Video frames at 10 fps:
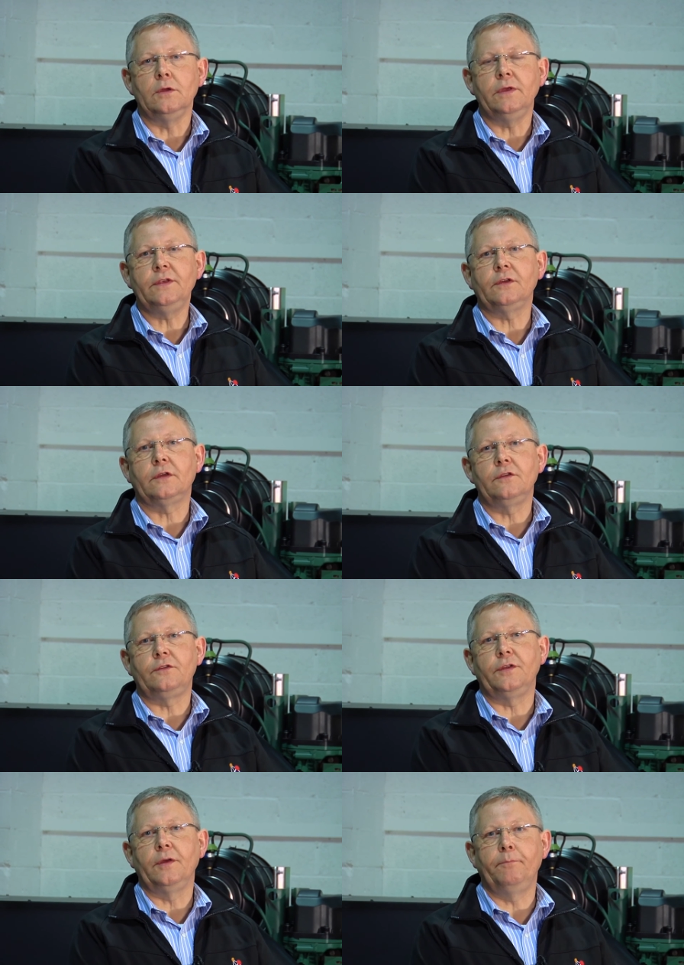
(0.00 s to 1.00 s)
you need to
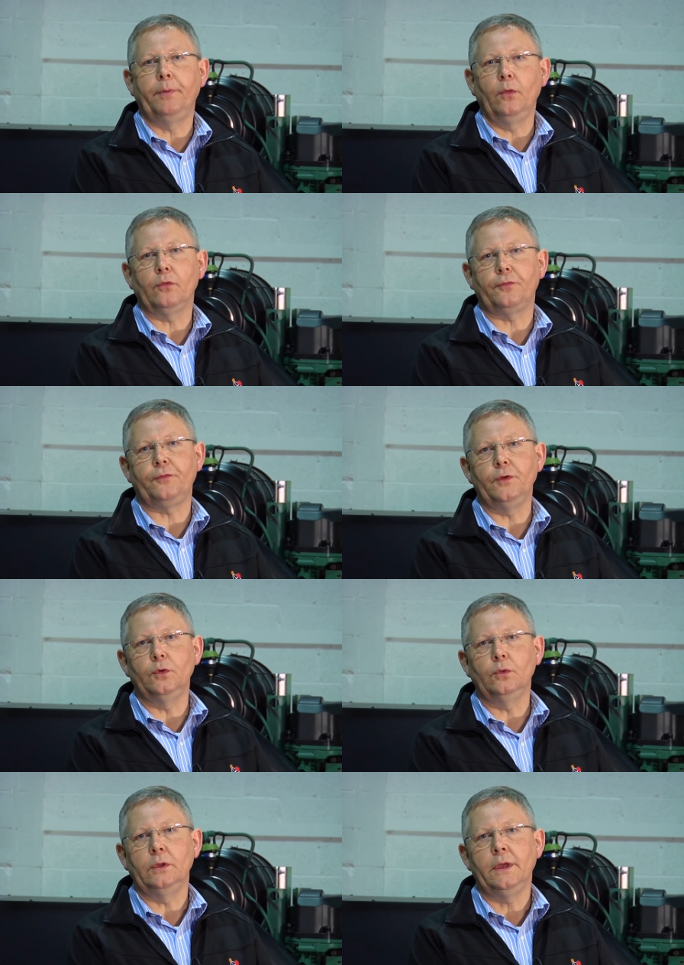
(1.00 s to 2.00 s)
consider bulk
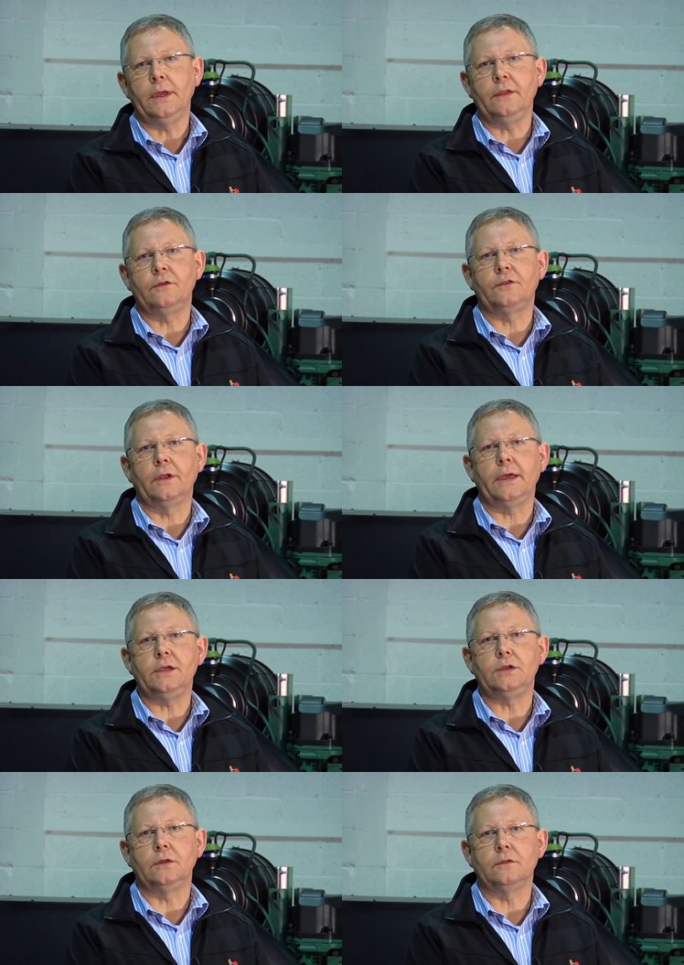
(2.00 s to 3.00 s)
fuel
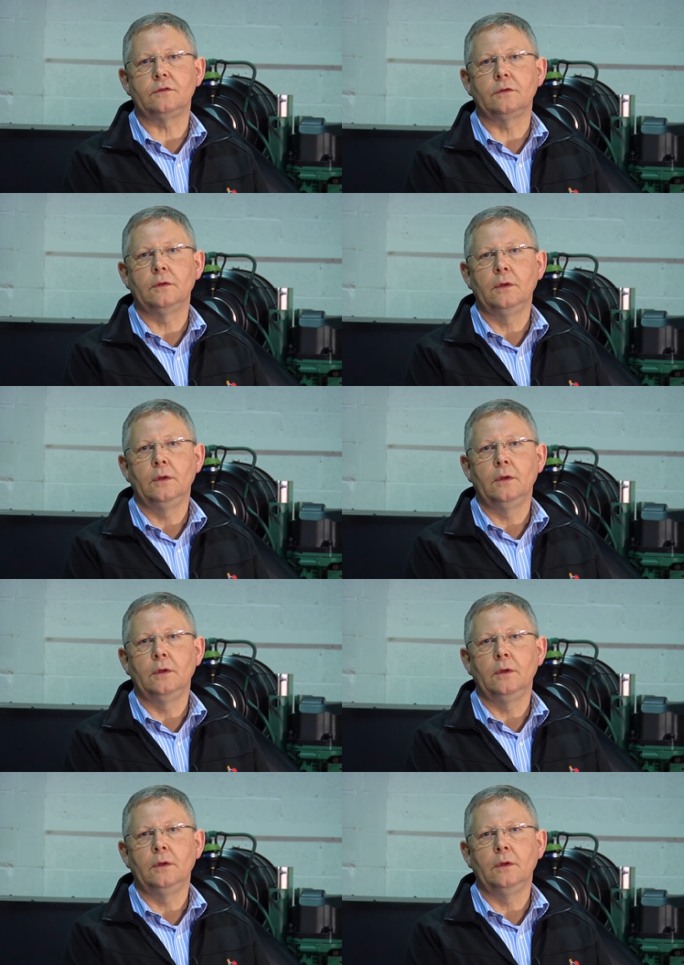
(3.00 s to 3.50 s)
installations